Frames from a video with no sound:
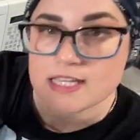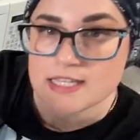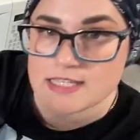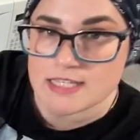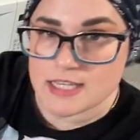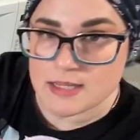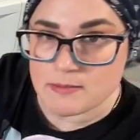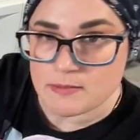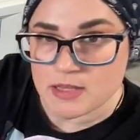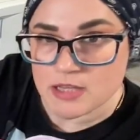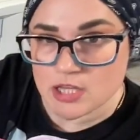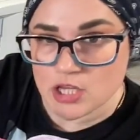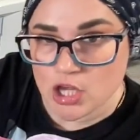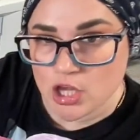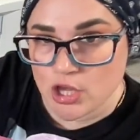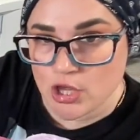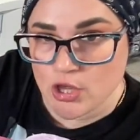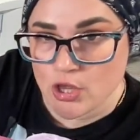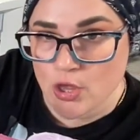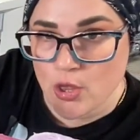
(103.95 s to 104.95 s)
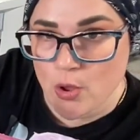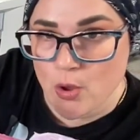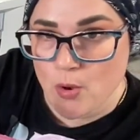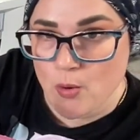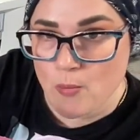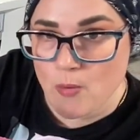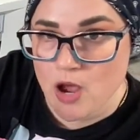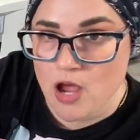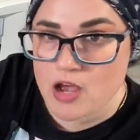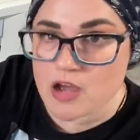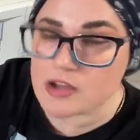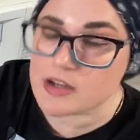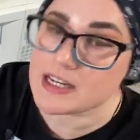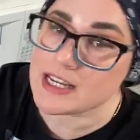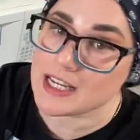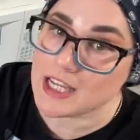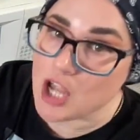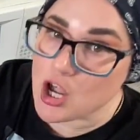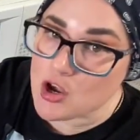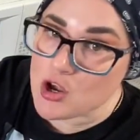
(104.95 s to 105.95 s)
dip my little wand
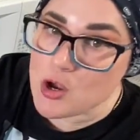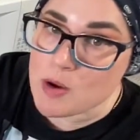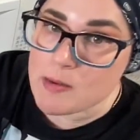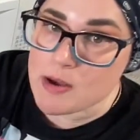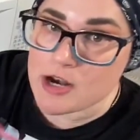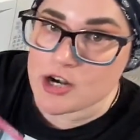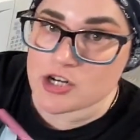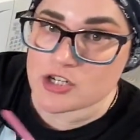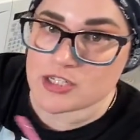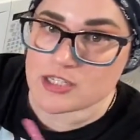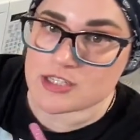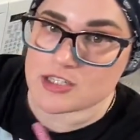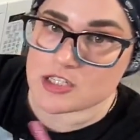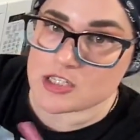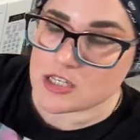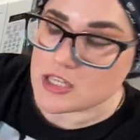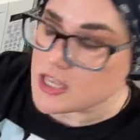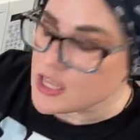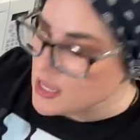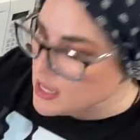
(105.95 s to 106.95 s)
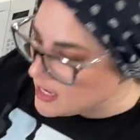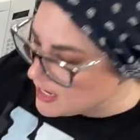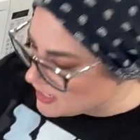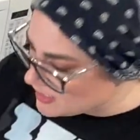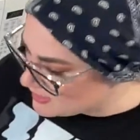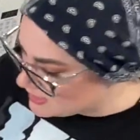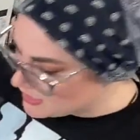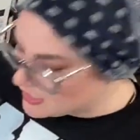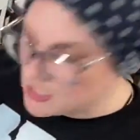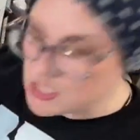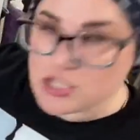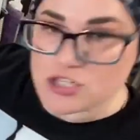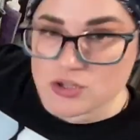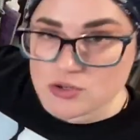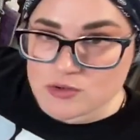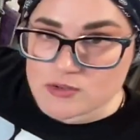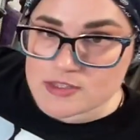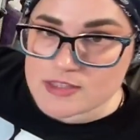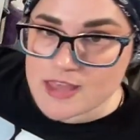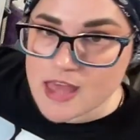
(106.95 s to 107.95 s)
in cocoa butter drizzle, and then
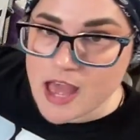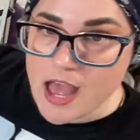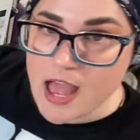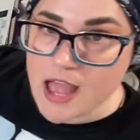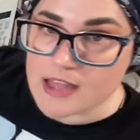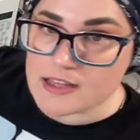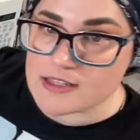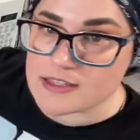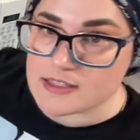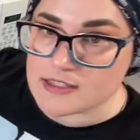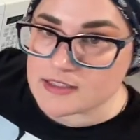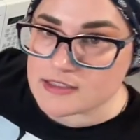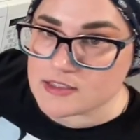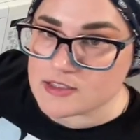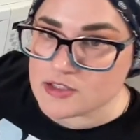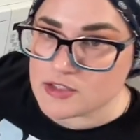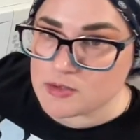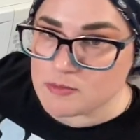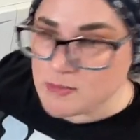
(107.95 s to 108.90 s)
use that to